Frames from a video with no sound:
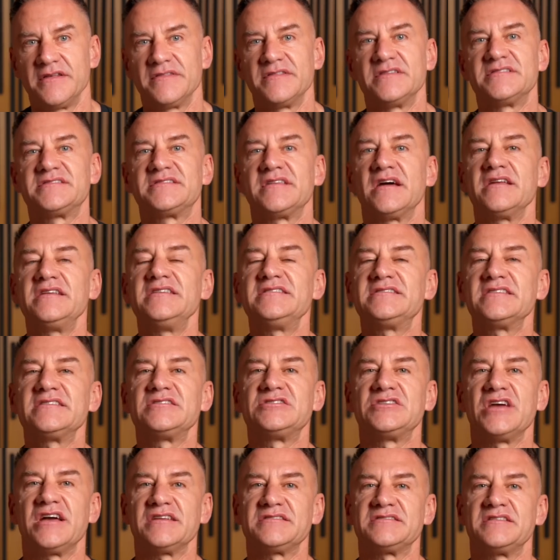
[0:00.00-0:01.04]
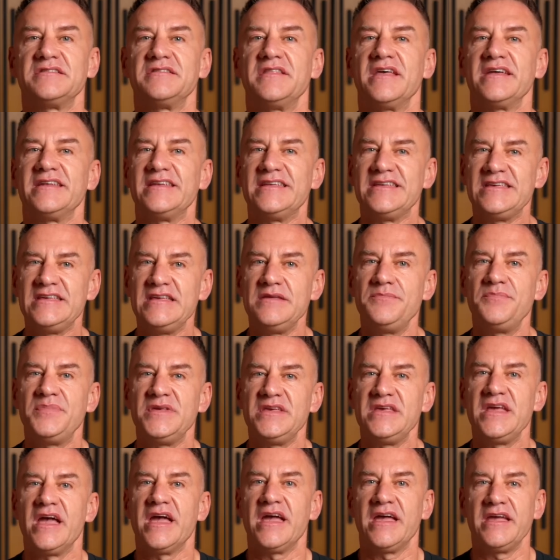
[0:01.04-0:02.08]
The study suggested that E
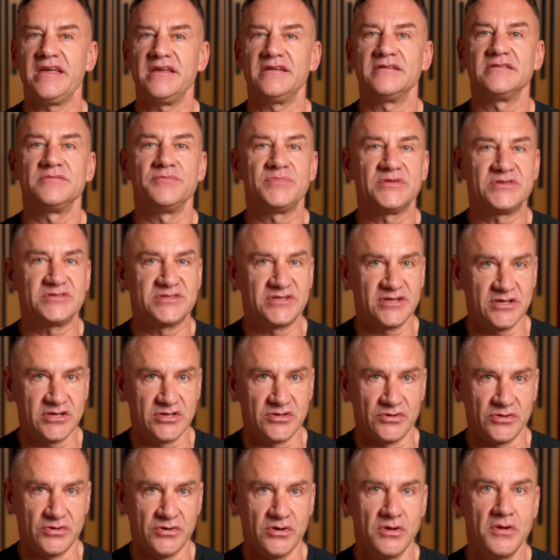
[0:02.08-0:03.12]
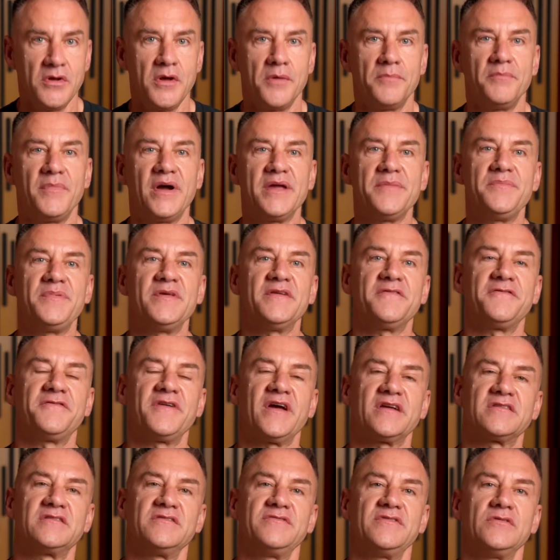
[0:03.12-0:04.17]
P A in particular might be
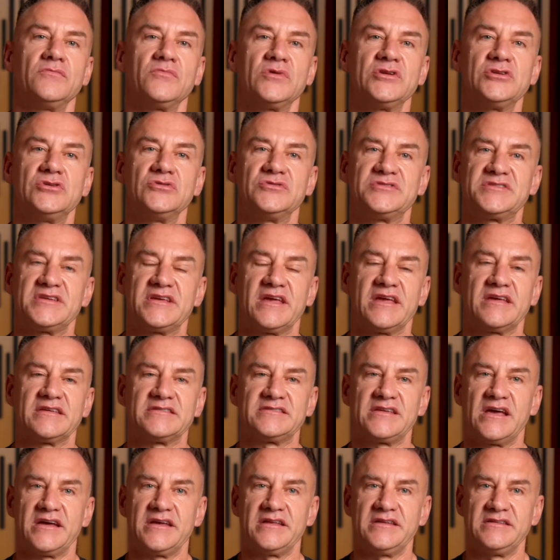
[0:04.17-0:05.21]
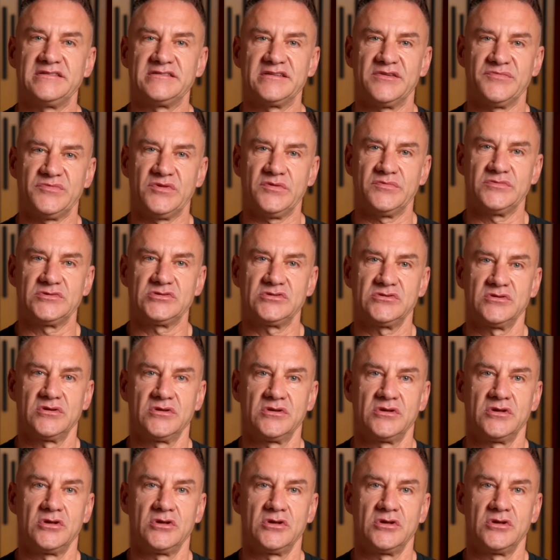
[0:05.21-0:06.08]
effective in reducing anxiety symptoms.